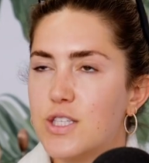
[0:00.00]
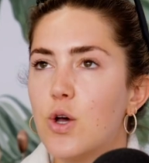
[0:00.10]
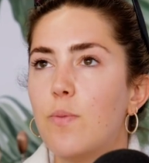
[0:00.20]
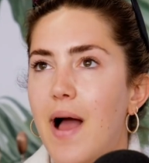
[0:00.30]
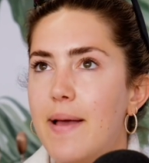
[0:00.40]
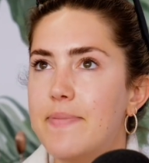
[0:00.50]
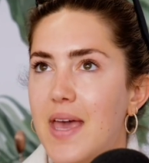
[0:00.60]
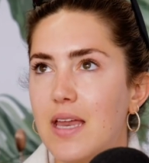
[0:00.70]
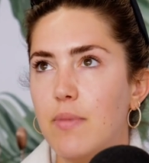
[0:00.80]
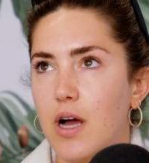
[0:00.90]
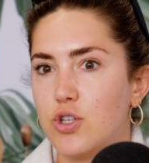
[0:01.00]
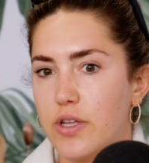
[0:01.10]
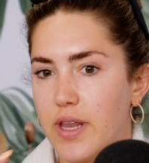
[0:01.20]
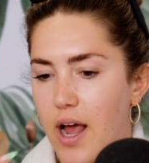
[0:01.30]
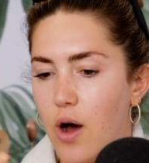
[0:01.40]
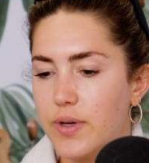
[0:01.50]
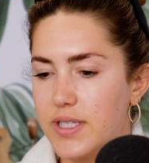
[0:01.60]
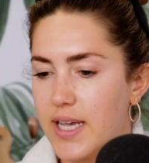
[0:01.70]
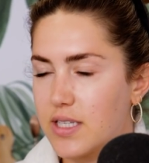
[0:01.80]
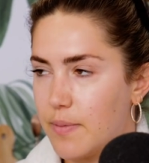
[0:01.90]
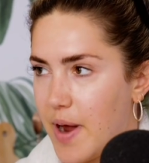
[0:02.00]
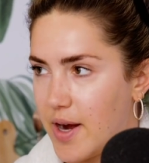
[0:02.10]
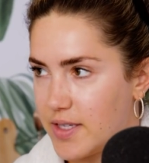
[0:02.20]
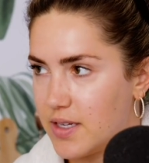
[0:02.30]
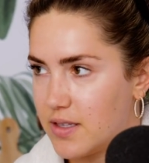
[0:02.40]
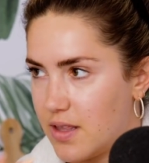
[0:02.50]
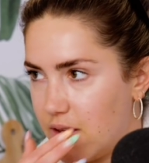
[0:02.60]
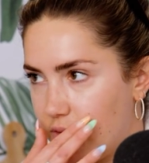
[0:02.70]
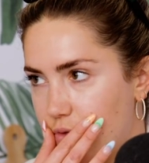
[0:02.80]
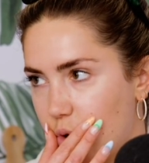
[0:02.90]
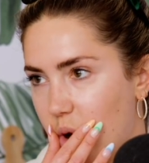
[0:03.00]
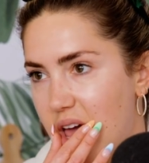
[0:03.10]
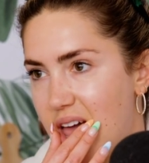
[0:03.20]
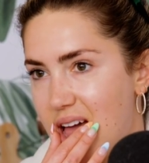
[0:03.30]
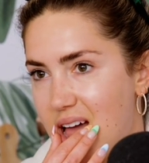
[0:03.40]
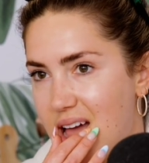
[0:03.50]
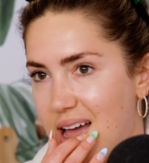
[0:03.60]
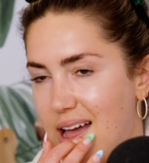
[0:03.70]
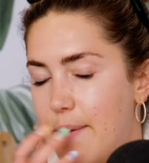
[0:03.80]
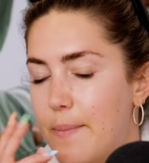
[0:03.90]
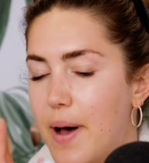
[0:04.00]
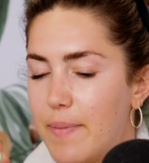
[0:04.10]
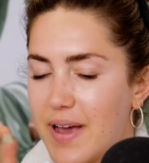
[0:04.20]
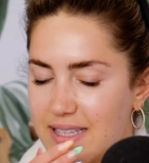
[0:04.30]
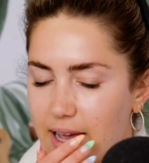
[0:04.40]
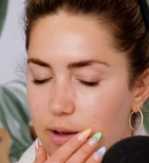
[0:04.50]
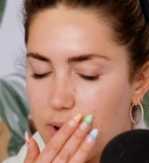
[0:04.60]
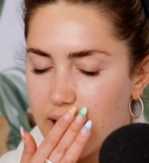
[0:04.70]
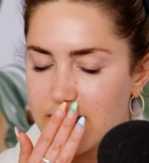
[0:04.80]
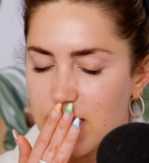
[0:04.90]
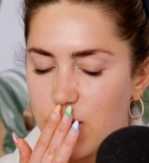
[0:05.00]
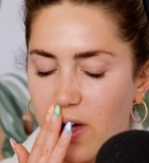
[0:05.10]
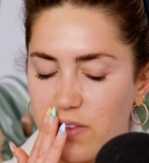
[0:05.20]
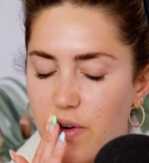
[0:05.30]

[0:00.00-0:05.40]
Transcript: So my main mantra that I always say is comparison is the thief of joy. But my second one, since you asked